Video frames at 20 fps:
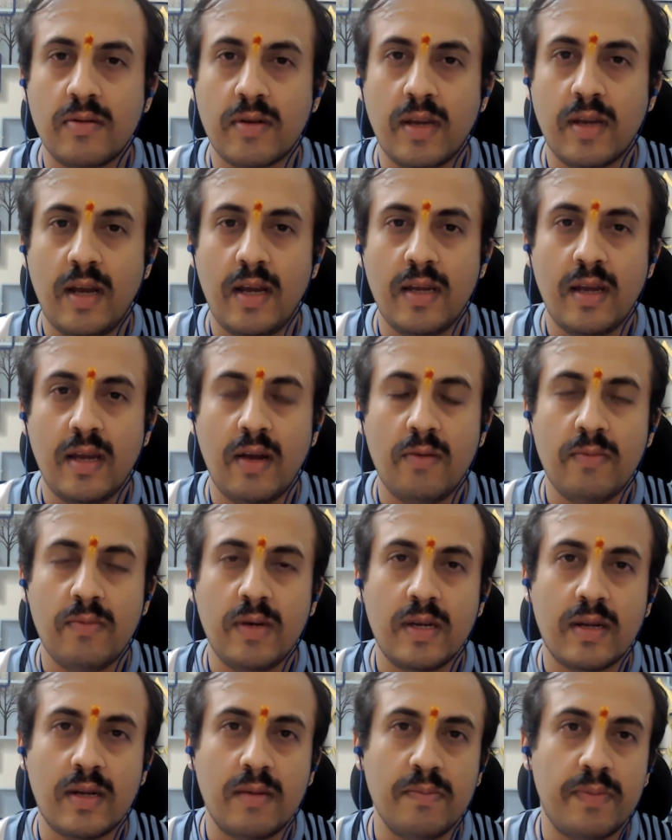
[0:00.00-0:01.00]
okay, I have
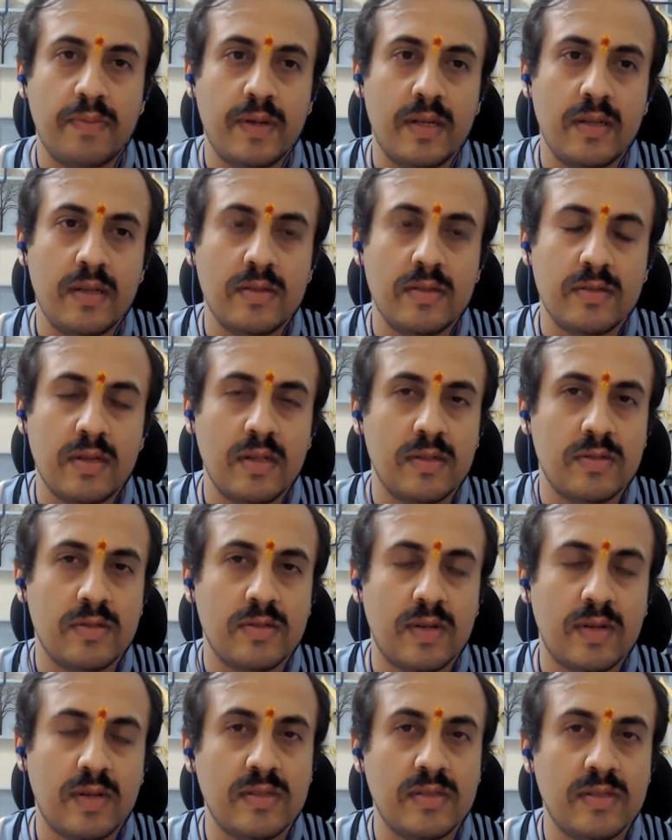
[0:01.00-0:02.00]
my company
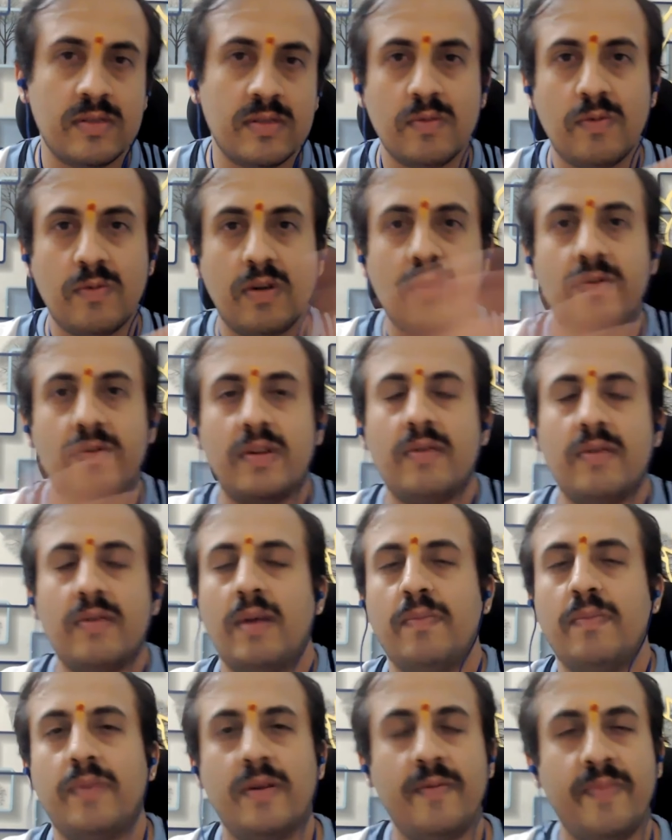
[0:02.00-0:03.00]
insurance, what will
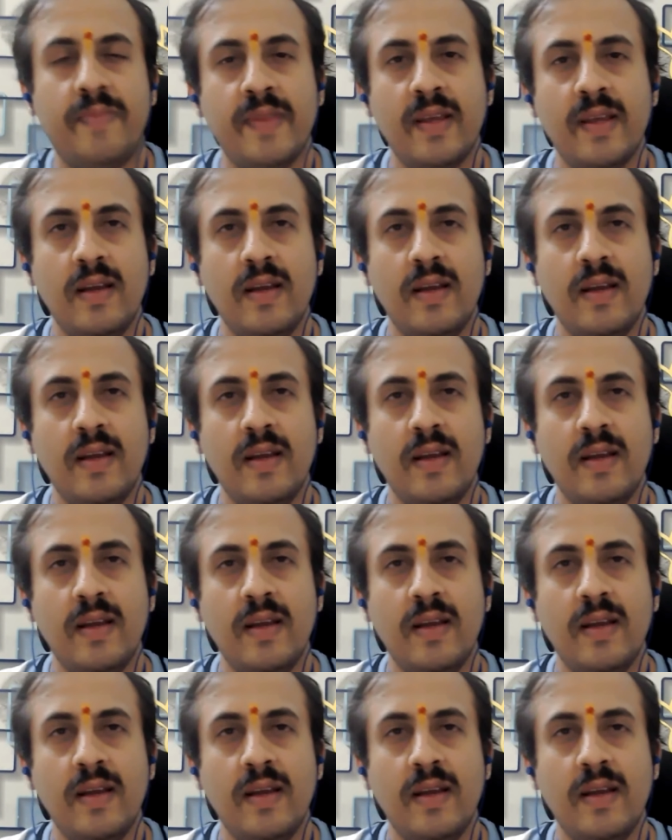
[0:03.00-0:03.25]
happen?